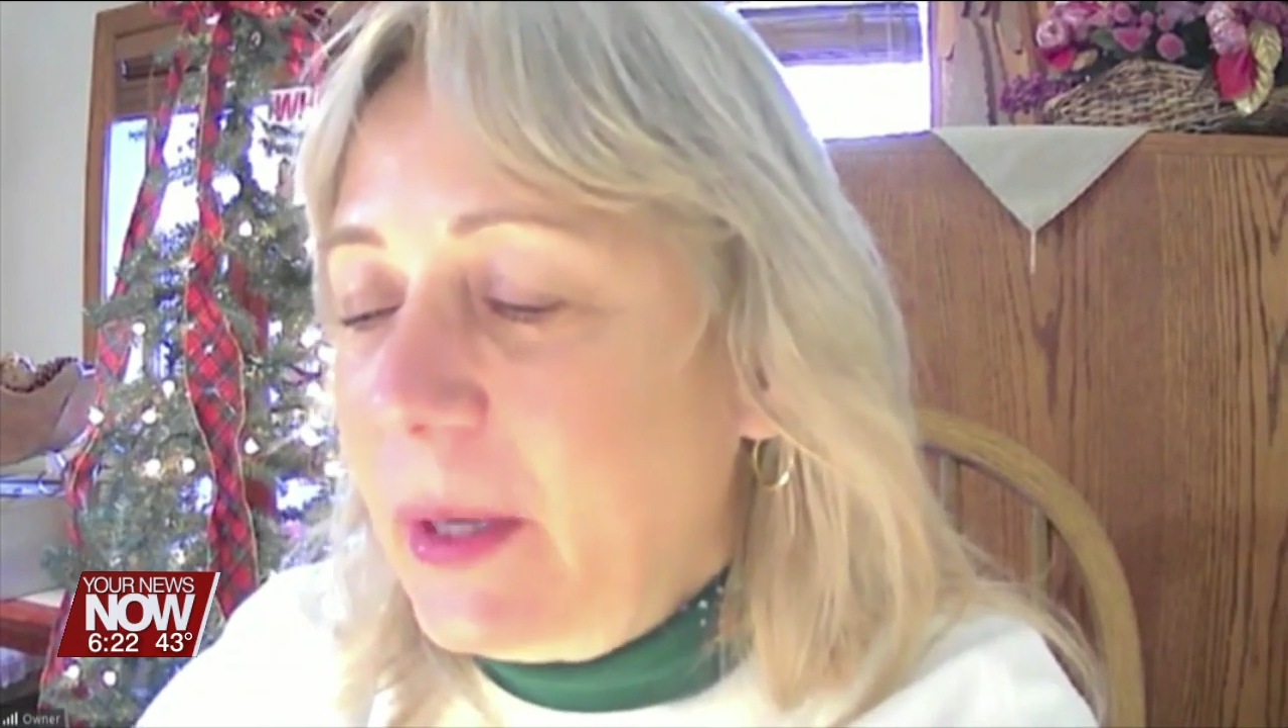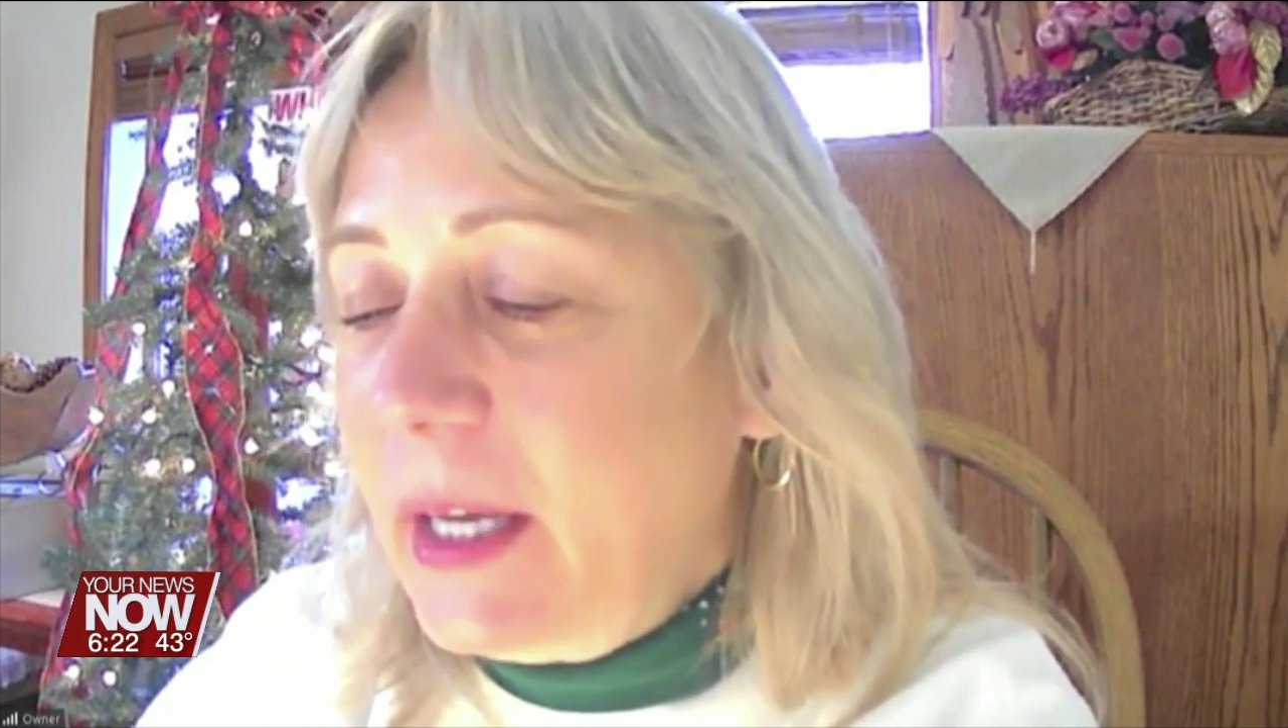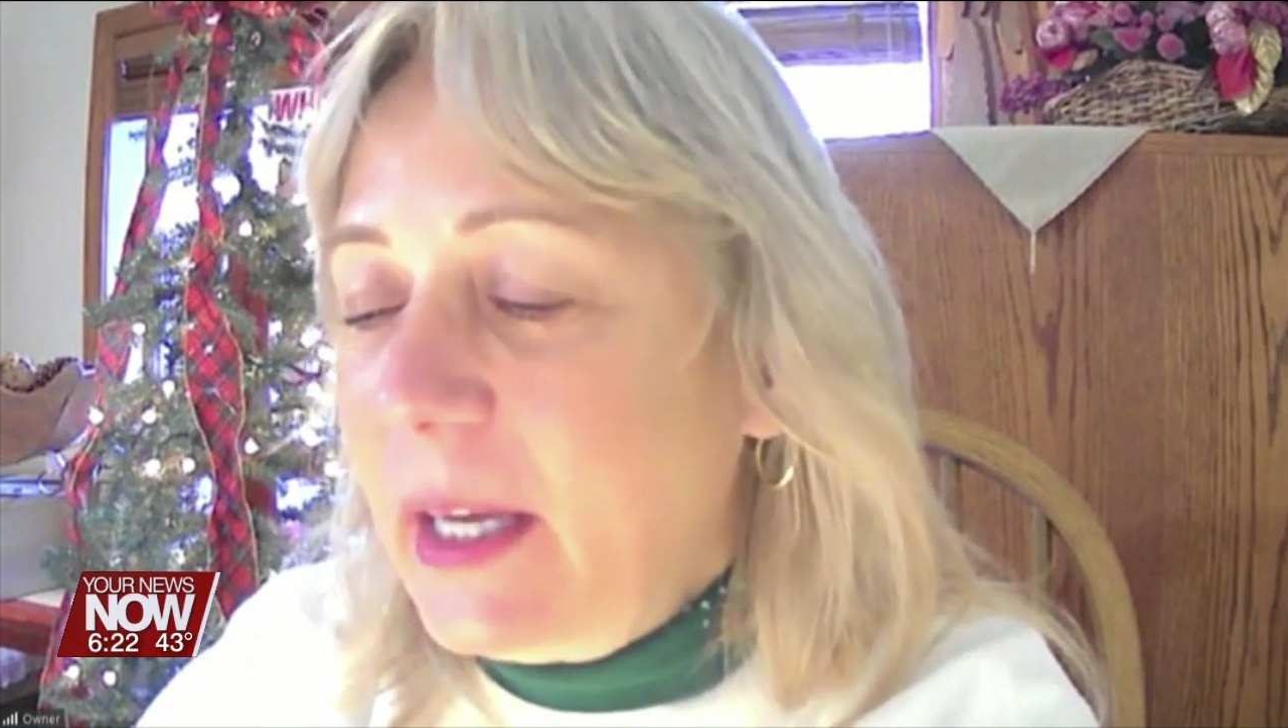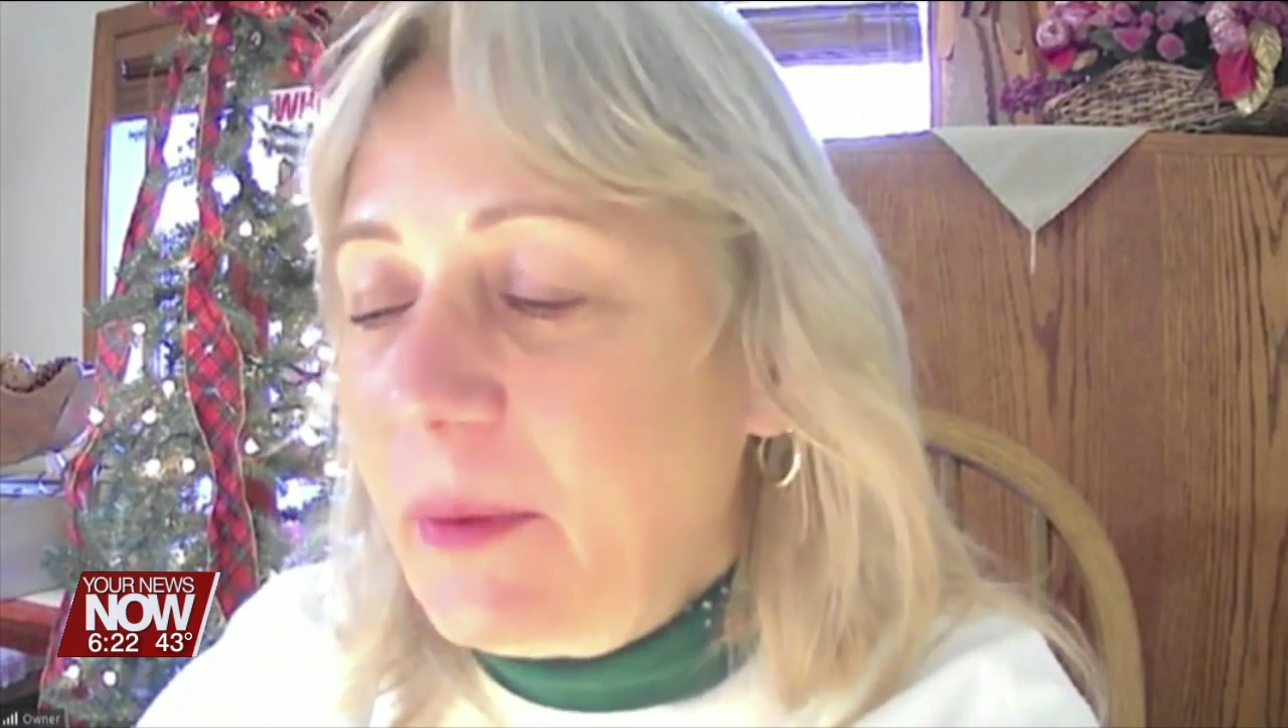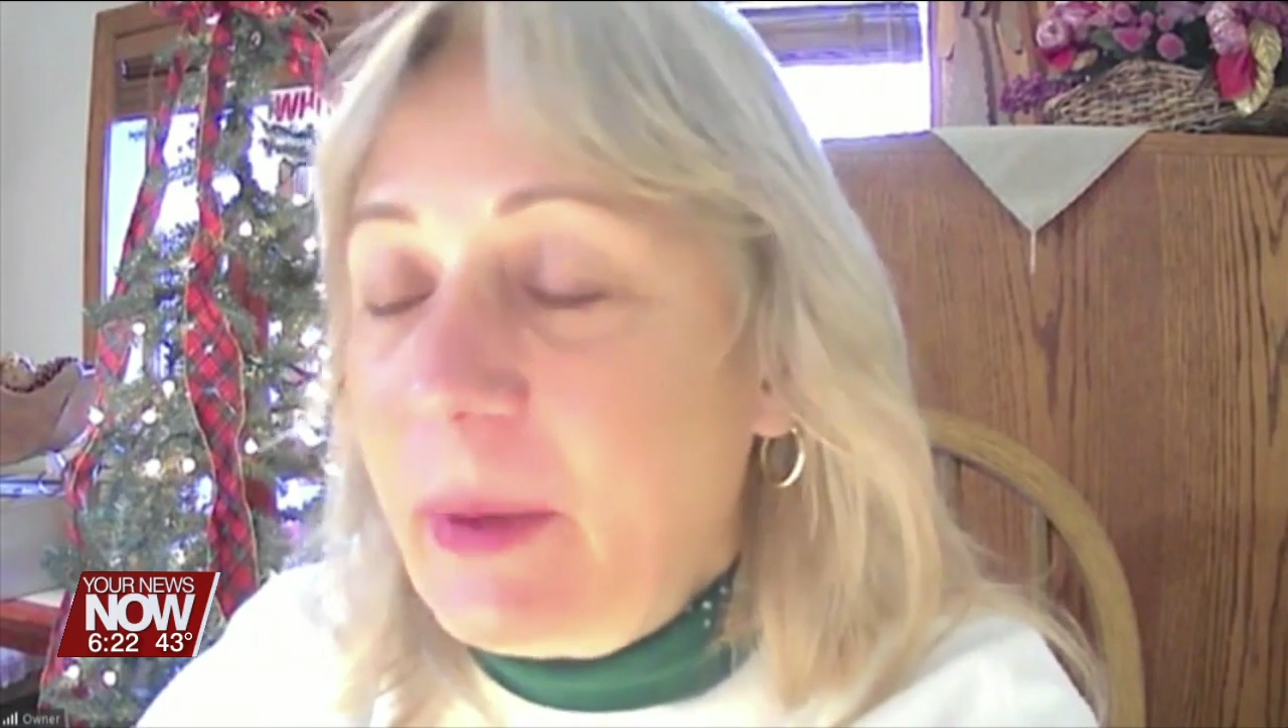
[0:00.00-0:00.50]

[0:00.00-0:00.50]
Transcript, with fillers: we